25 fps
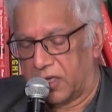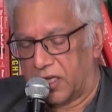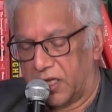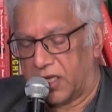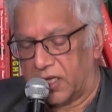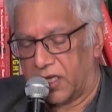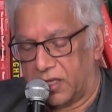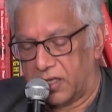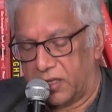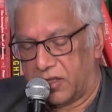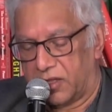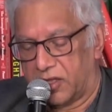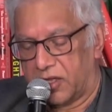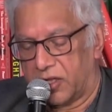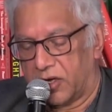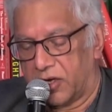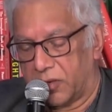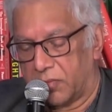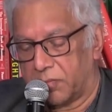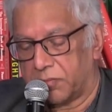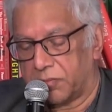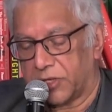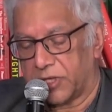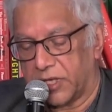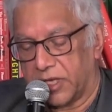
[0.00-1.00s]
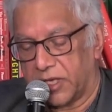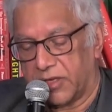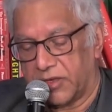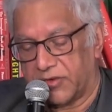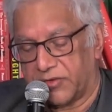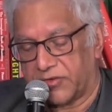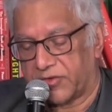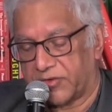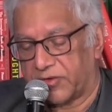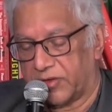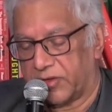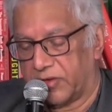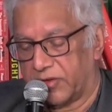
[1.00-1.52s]
In their
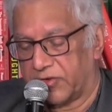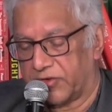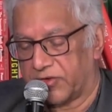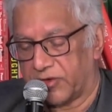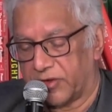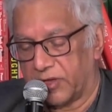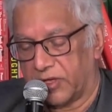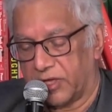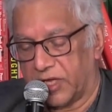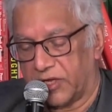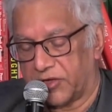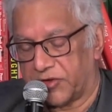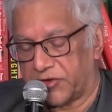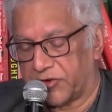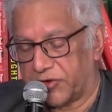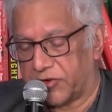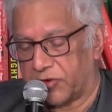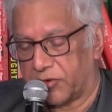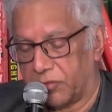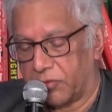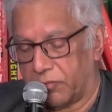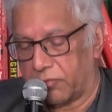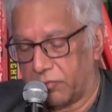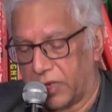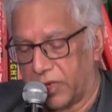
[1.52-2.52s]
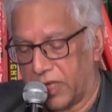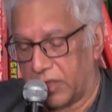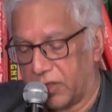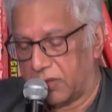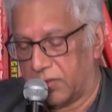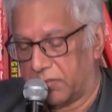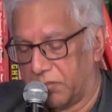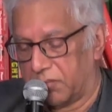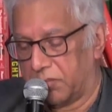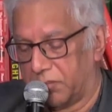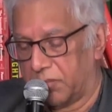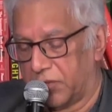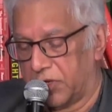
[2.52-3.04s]
place in the celestial
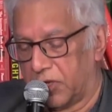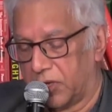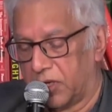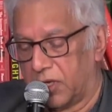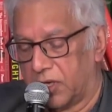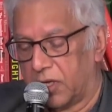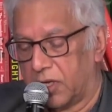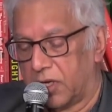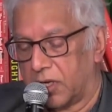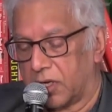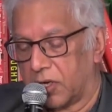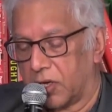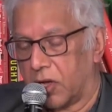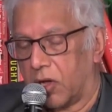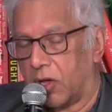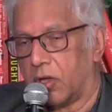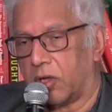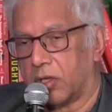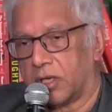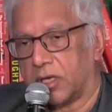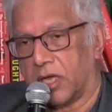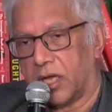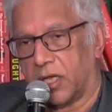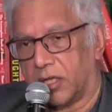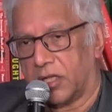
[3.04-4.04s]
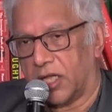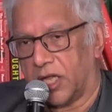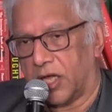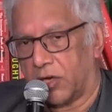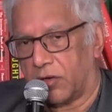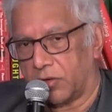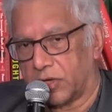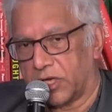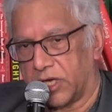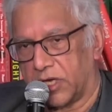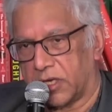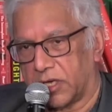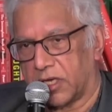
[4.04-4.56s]
realm, called
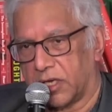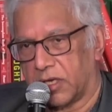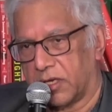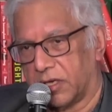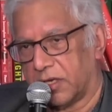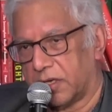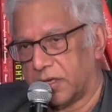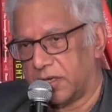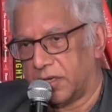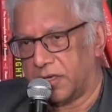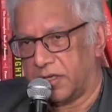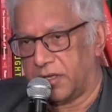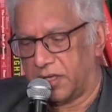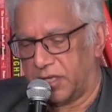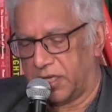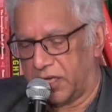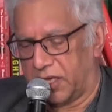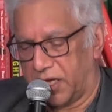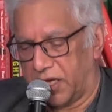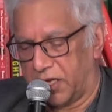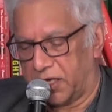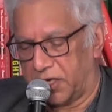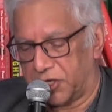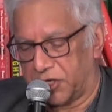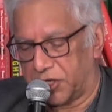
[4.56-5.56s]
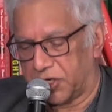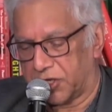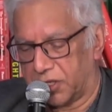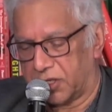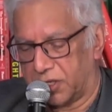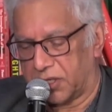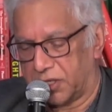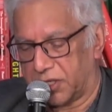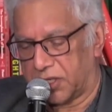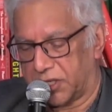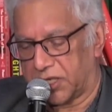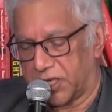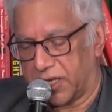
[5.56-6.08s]
Alaukika in the
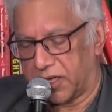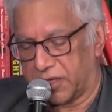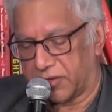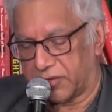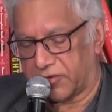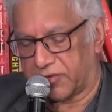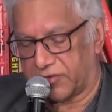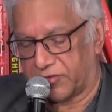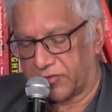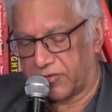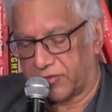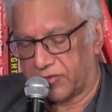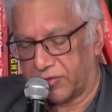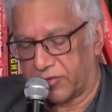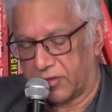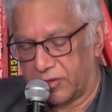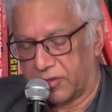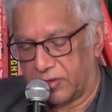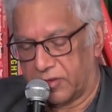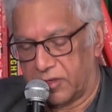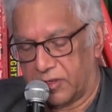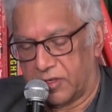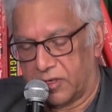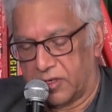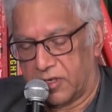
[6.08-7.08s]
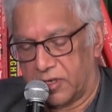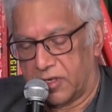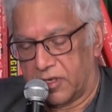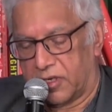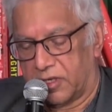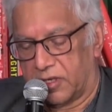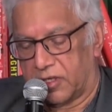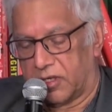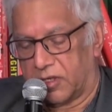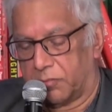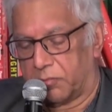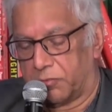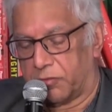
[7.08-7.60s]
ancient texts,
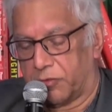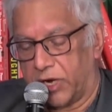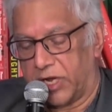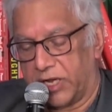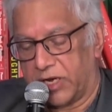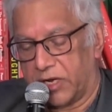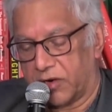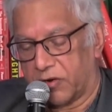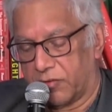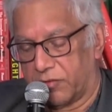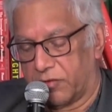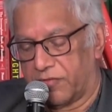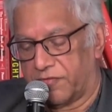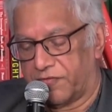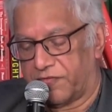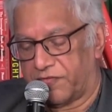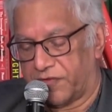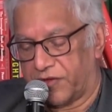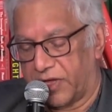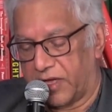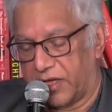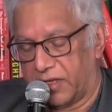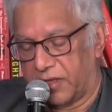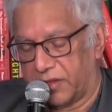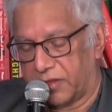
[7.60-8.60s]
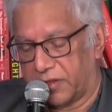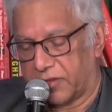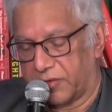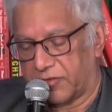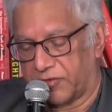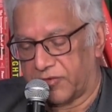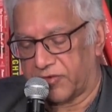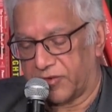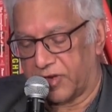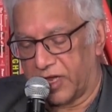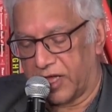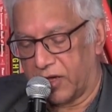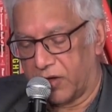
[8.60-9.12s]
the breaker of faith
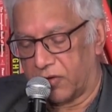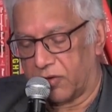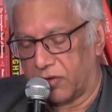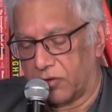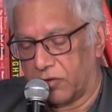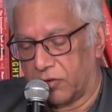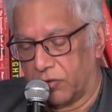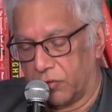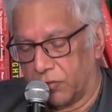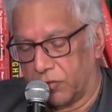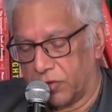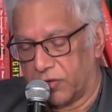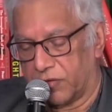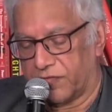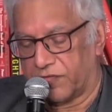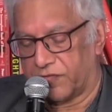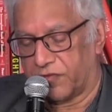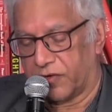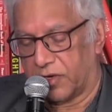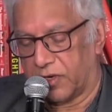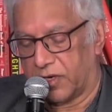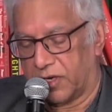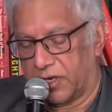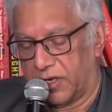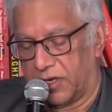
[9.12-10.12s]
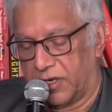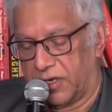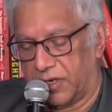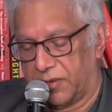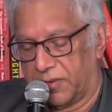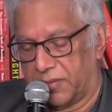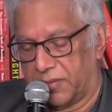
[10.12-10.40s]
is now glorified.